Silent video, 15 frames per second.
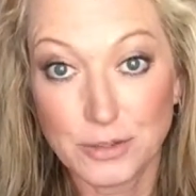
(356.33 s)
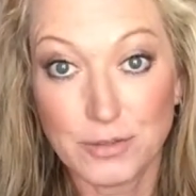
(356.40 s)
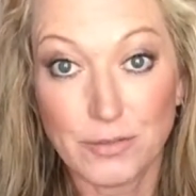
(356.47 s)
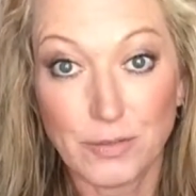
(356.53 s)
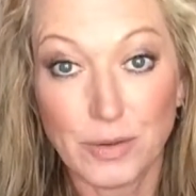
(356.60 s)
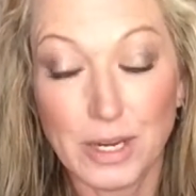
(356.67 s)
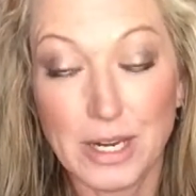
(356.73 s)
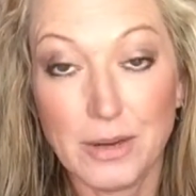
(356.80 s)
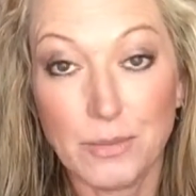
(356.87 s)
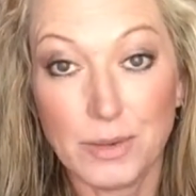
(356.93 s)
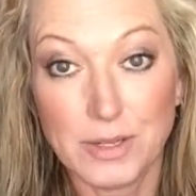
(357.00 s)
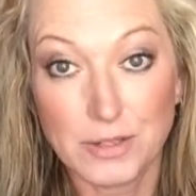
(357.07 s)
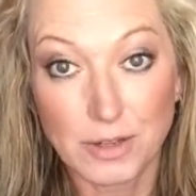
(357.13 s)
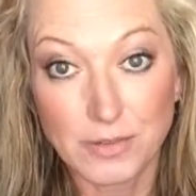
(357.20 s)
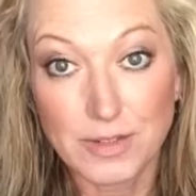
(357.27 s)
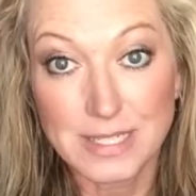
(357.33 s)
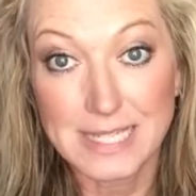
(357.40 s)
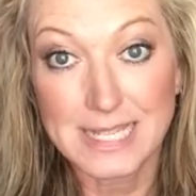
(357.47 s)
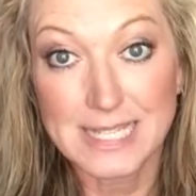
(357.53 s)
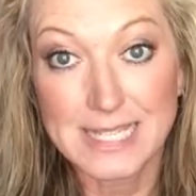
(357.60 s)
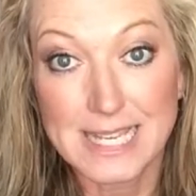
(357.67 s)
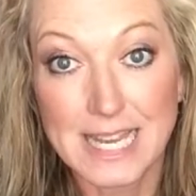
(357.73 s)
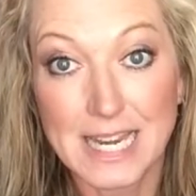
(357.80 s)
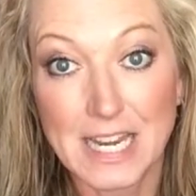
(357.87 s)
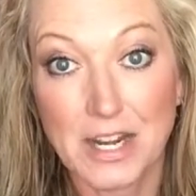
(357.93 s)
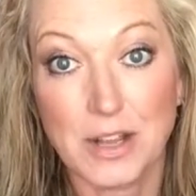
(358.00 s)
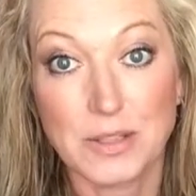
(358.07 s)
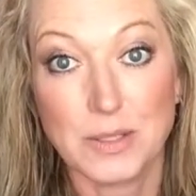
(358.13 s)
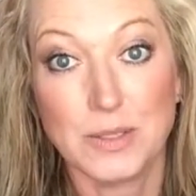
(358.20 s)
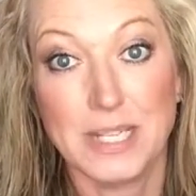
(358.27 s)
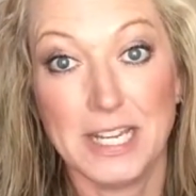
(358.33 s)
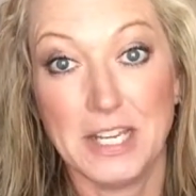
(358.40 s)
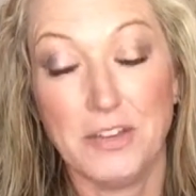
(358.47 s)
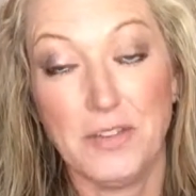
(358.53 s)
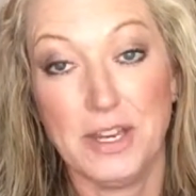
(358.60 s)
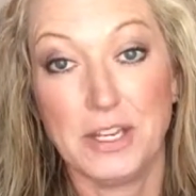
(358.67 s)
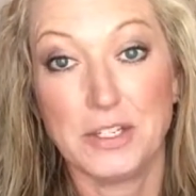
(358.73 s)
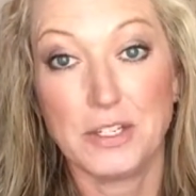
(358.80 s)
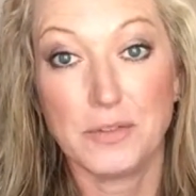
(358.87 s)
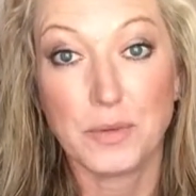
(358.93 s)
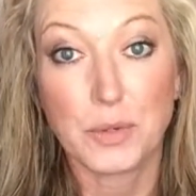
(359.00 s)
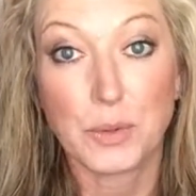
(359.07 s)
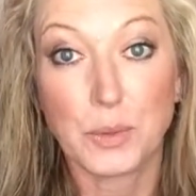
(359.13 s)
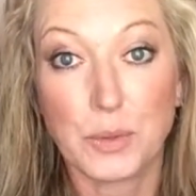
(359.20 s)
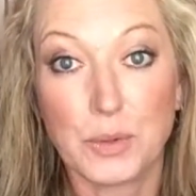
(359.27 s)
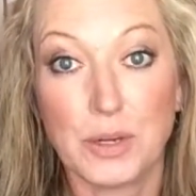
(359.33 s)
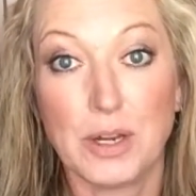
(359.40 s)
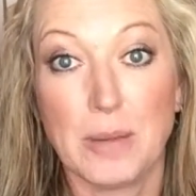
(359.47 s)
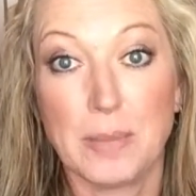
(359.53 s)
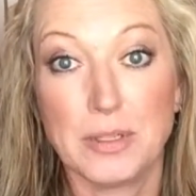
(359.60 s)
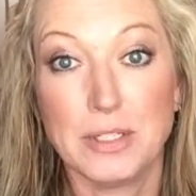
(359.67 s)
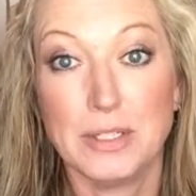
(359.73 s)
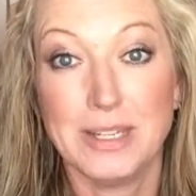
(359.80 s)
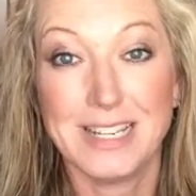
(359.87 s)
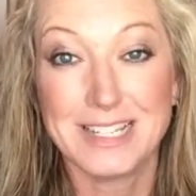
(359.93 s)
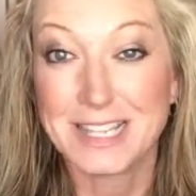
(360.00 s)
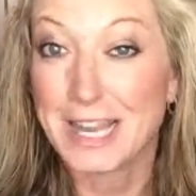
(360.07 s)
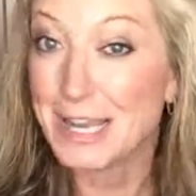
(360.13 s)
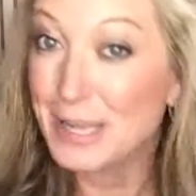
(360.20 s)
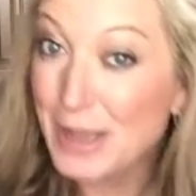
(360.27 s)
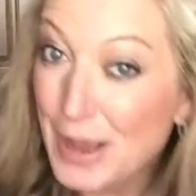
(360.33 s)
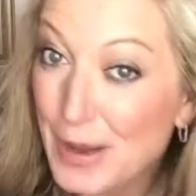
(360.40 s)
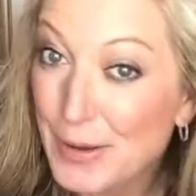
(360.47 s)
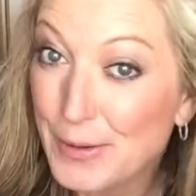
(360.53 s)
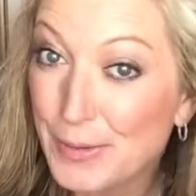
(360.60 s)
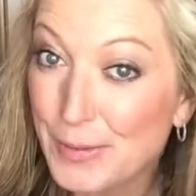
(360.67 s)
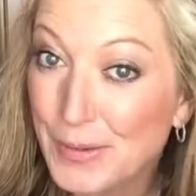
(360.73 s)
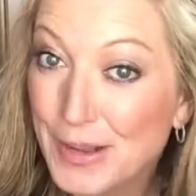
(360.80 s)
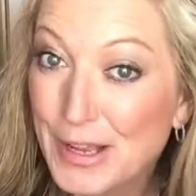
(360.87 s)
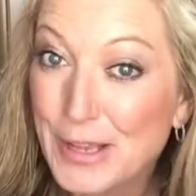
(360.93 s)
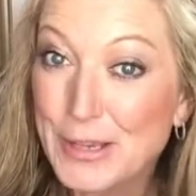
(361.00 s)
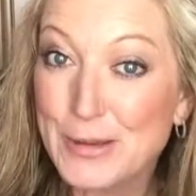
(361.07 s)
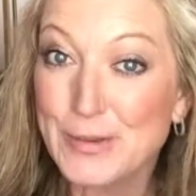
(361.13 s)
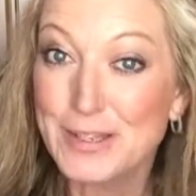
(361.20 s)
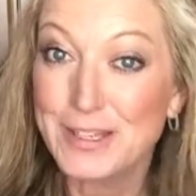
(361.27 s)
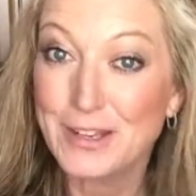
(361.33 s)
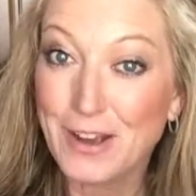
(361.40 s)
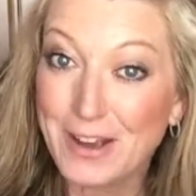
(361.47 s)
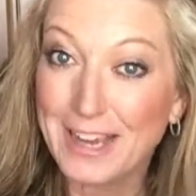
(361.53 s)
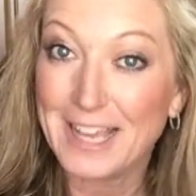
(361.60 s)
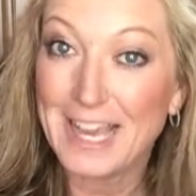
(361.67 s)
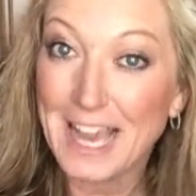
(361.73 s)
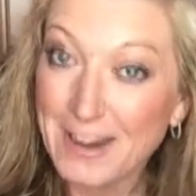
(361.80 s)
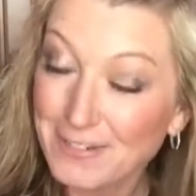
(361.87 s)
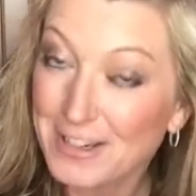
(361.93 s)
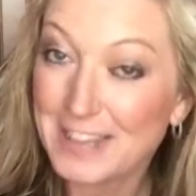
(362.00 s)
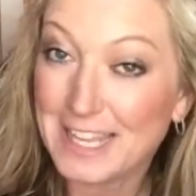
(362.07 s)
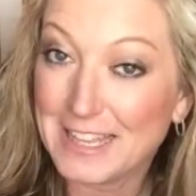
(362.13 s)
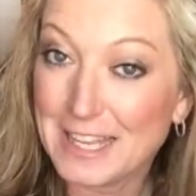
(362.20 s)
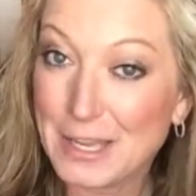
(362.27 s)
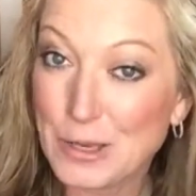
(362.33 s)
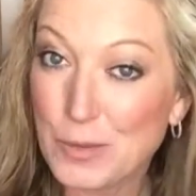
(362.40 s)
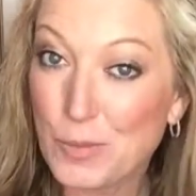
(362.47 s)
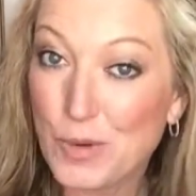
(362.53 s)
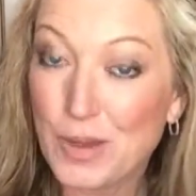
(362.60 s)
free resurfacing set, and also take advantage of your ordering opportunity, because I know you did not get everything that you